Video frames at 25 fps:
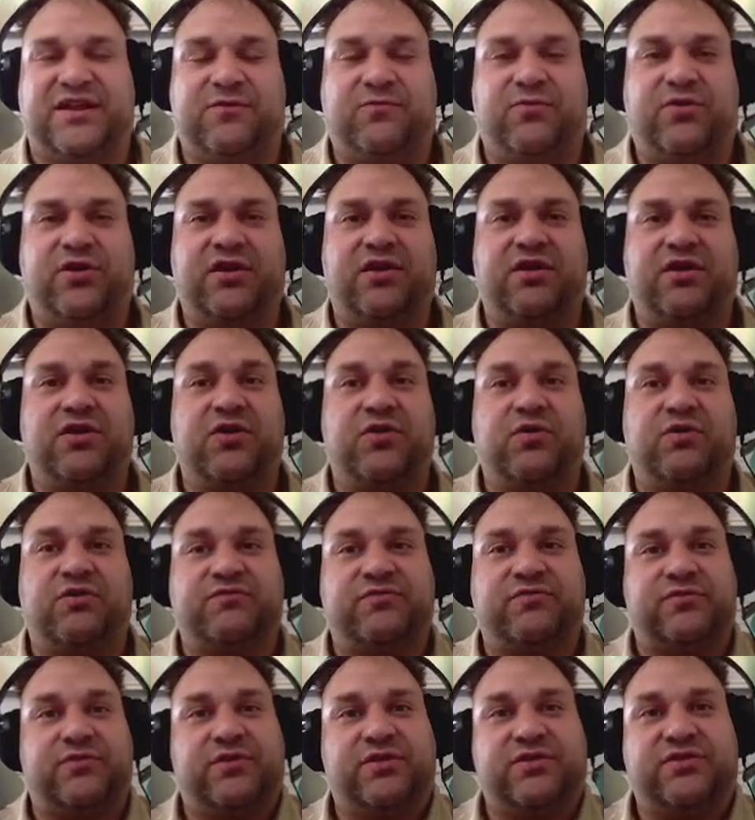We're going to go
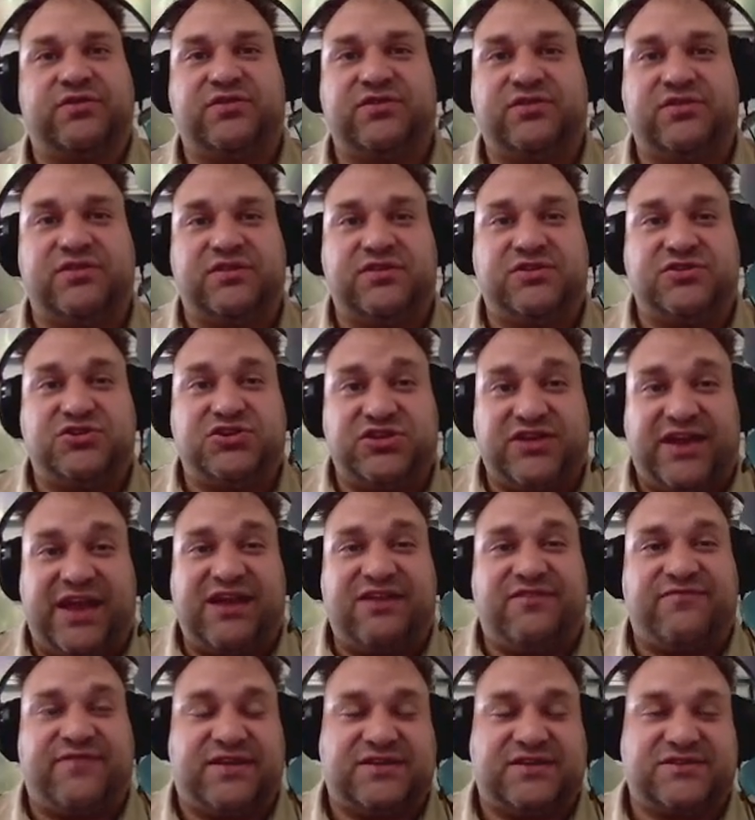over
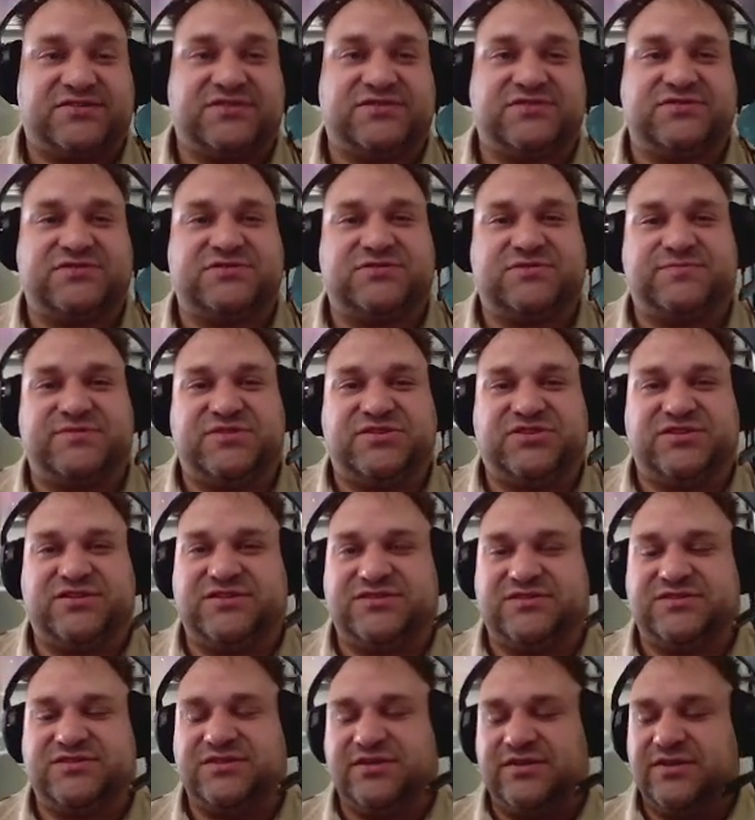shade vessels, which
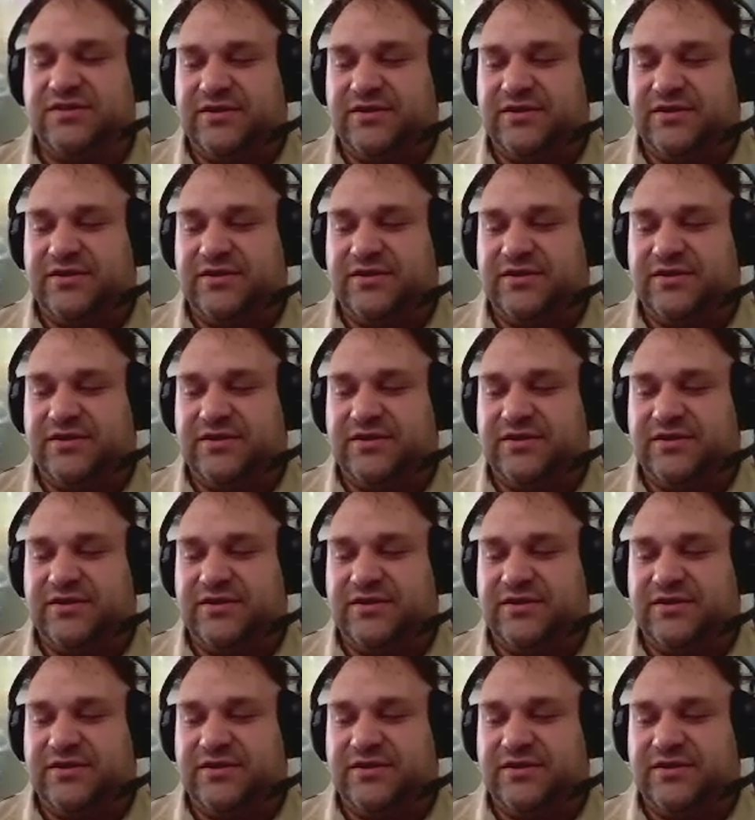is